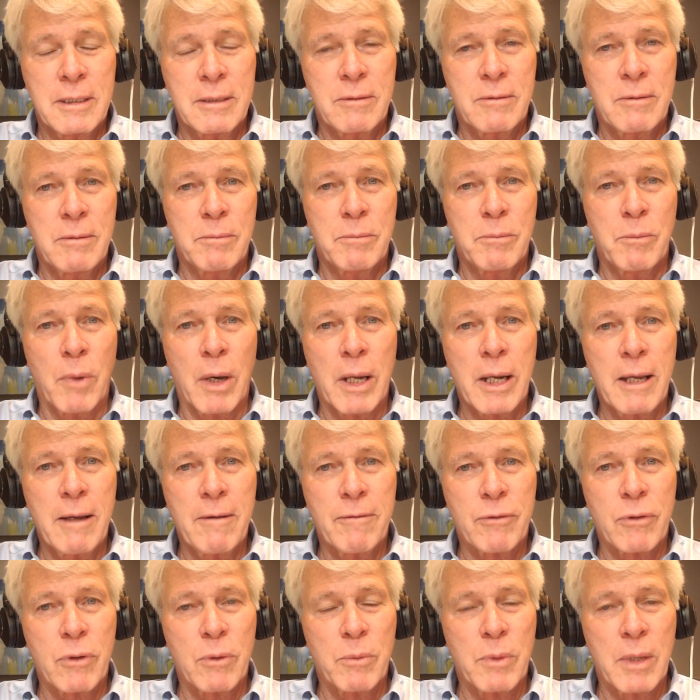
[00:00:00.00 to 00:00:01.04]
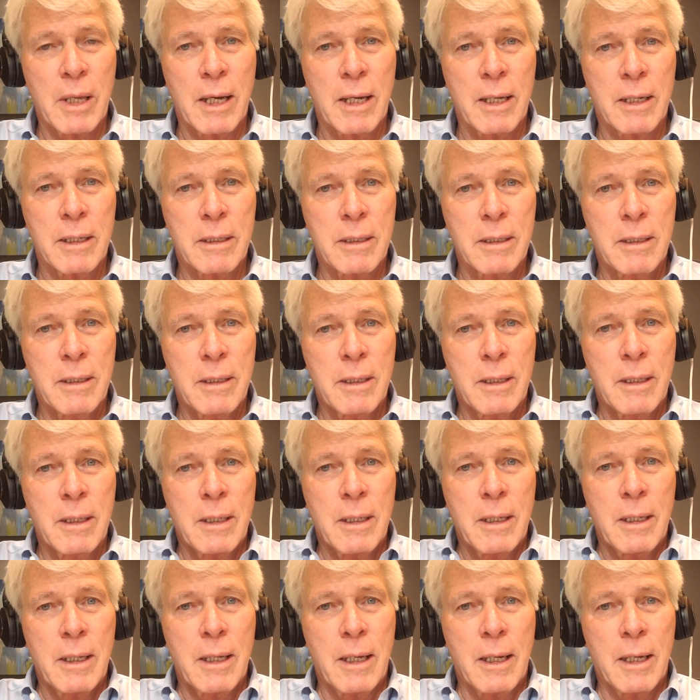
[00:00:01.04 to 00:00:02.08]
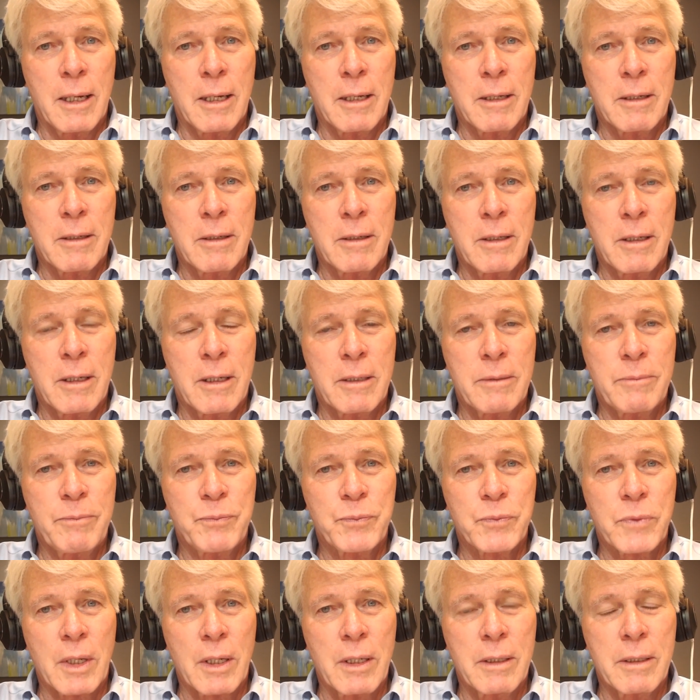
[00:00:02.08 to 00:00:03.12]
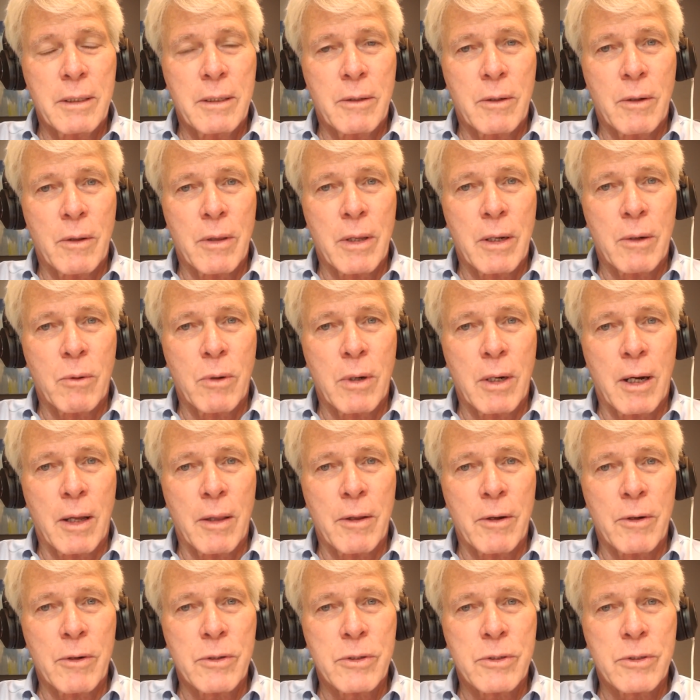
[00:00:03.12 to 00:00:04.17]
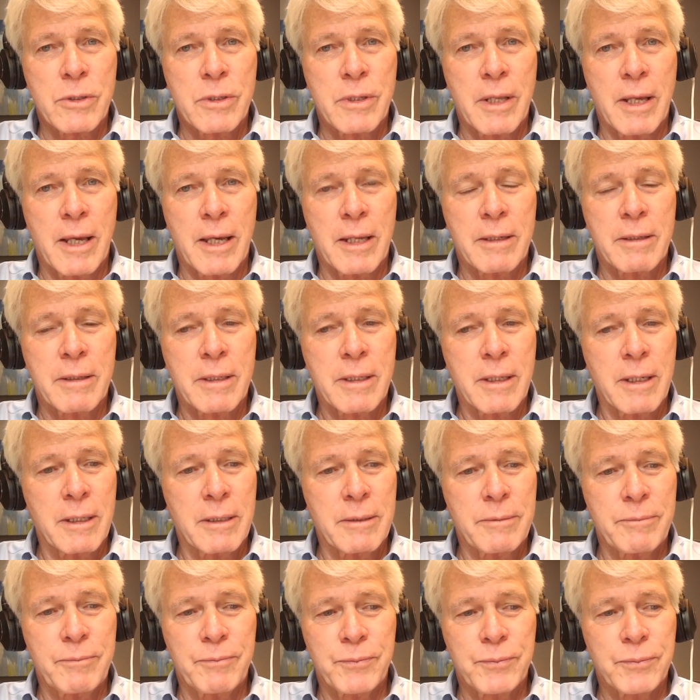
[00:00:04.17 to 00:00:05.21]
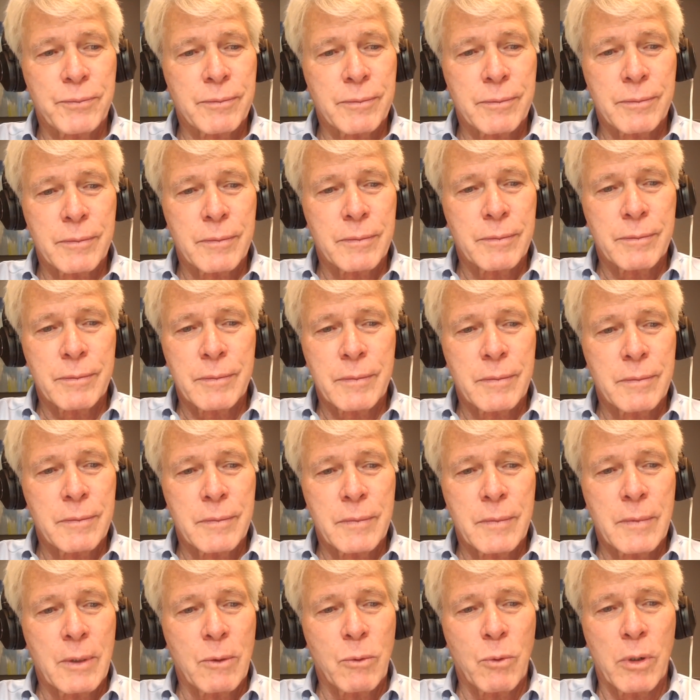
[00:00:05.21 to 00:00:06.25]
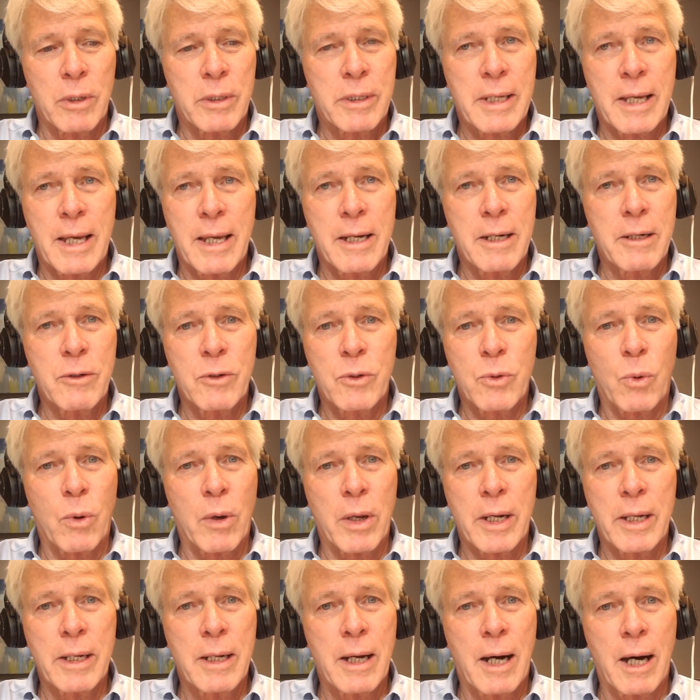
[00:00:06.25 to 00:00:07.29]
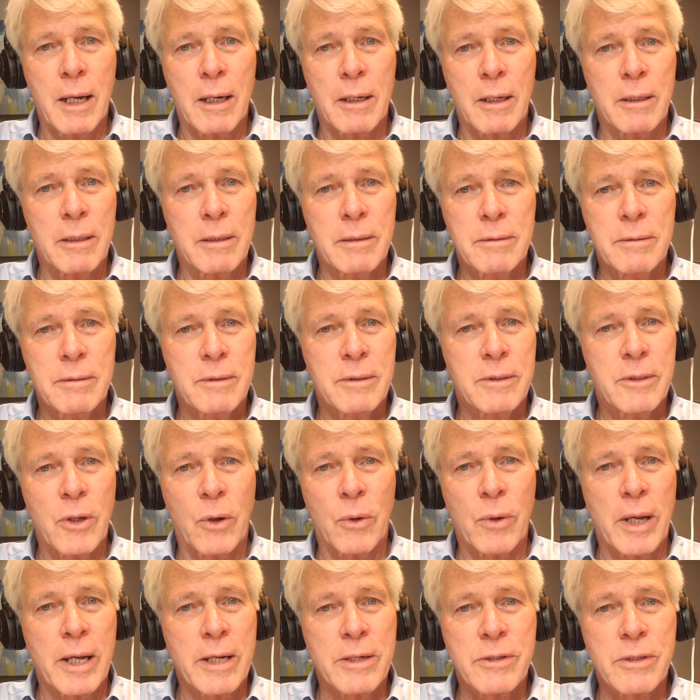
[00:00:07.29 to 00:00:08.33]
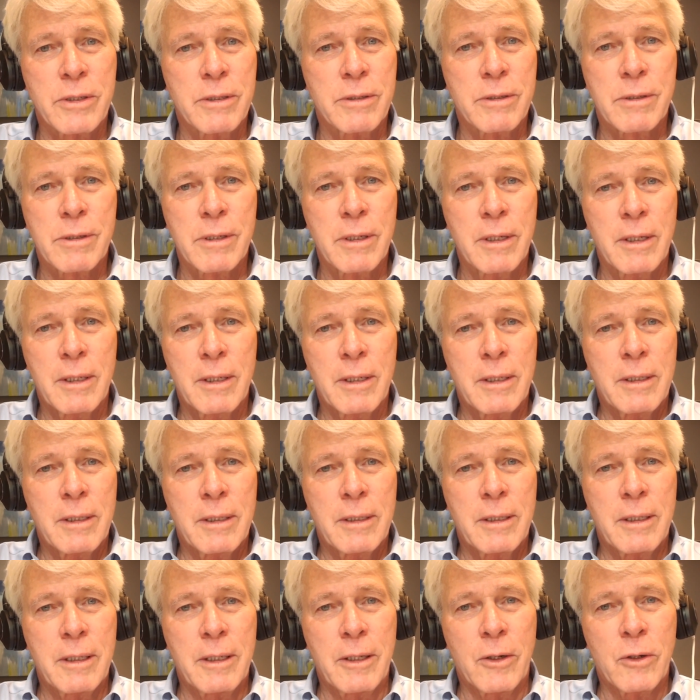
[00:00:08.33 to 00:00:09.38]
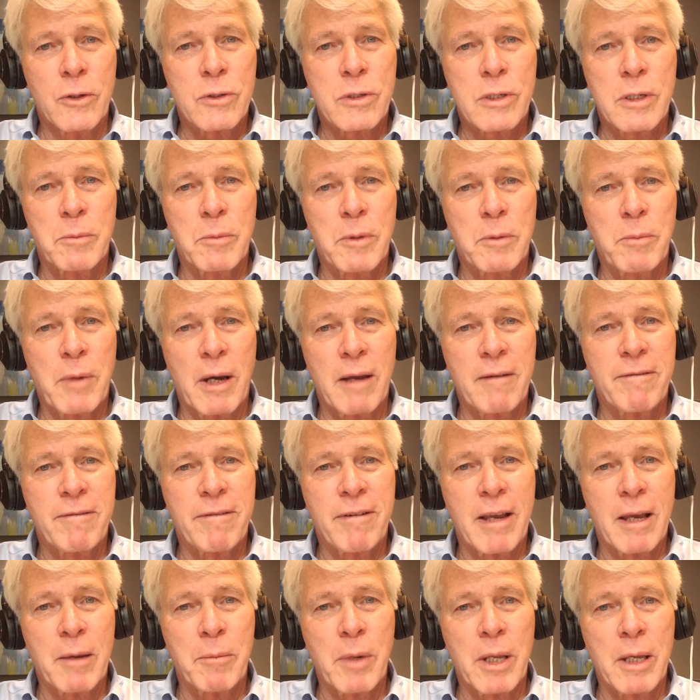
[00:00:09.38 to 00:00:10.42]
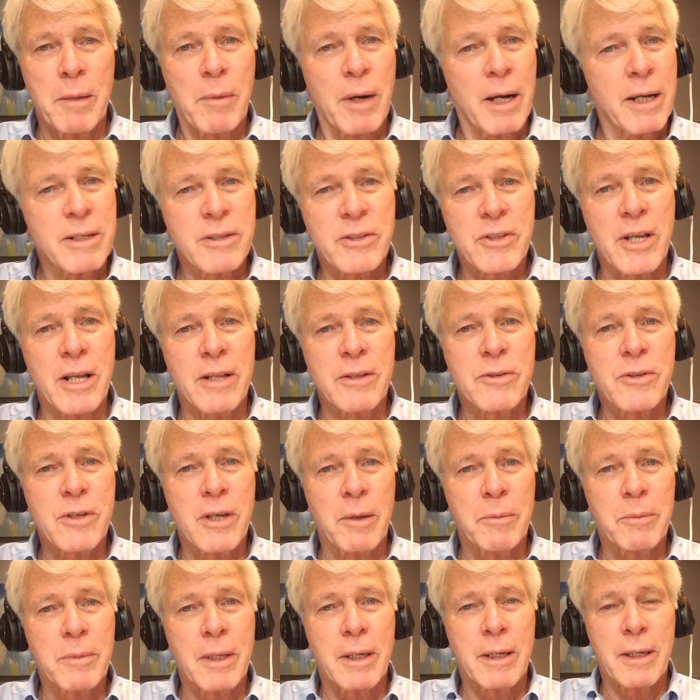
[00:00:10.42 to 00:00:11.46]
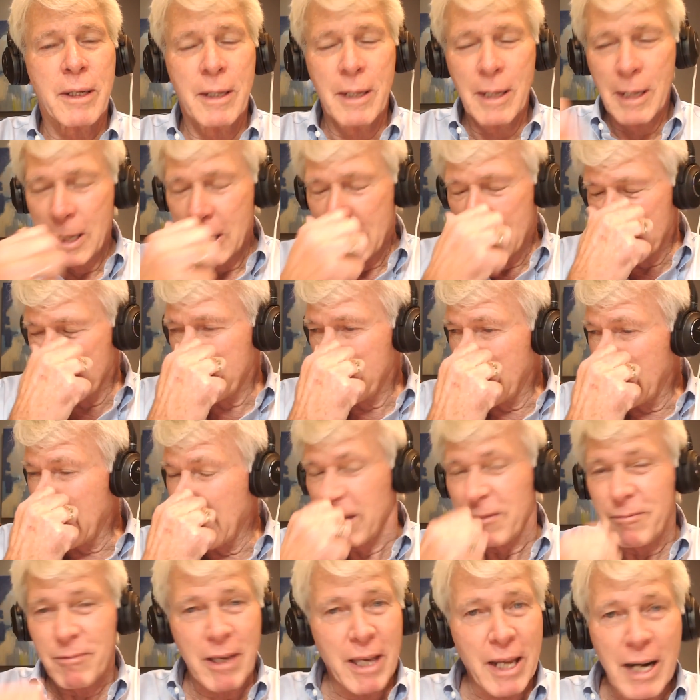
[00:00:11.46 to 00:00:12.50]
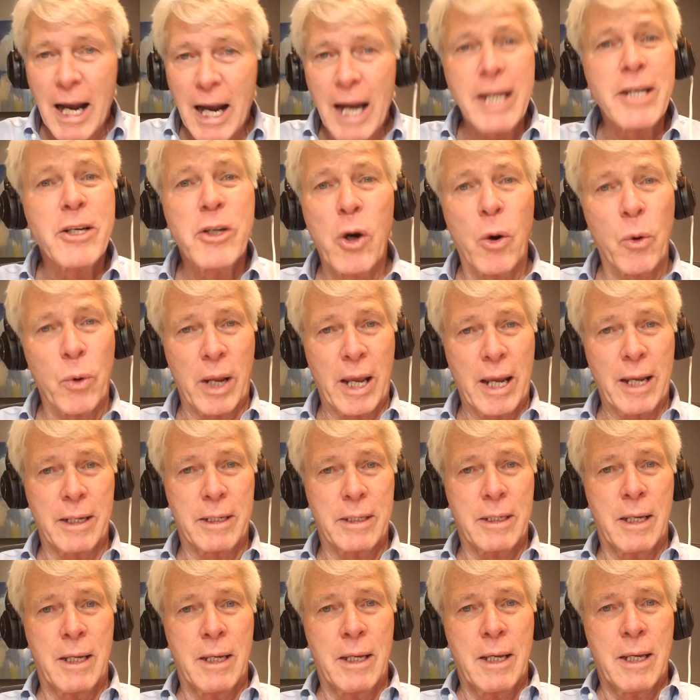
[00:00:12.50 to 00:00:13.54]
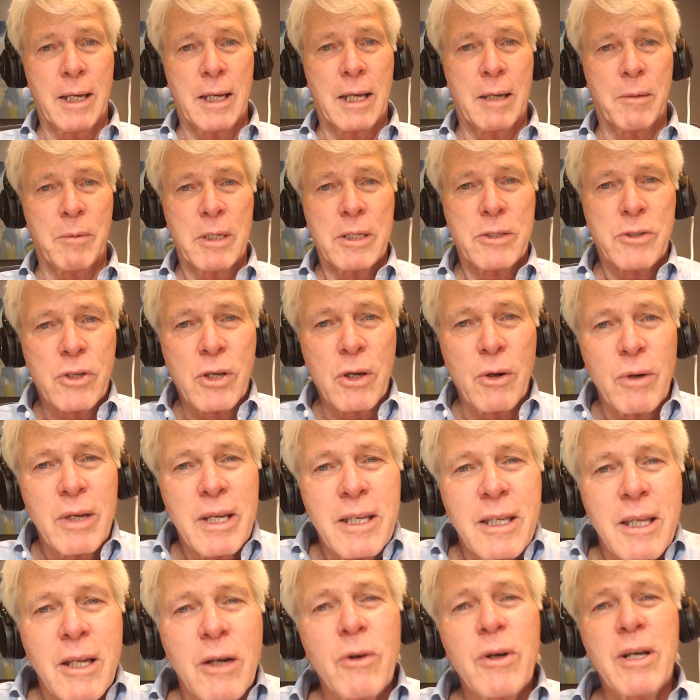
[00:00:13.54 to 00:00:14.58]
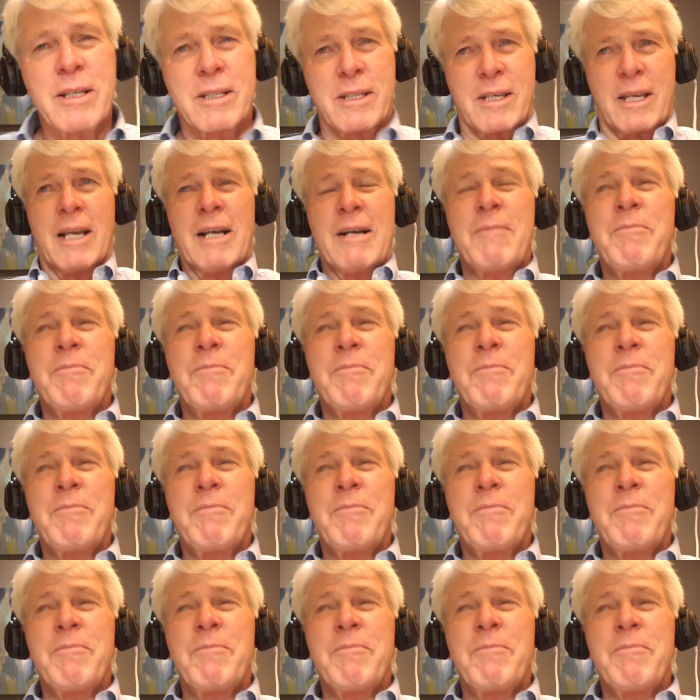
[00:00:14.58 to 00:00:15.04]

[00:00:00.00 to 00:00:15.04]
money from that. And there were others that were $10 and $20 donations. Some of my family might send something, and I donate. I mean, so it's,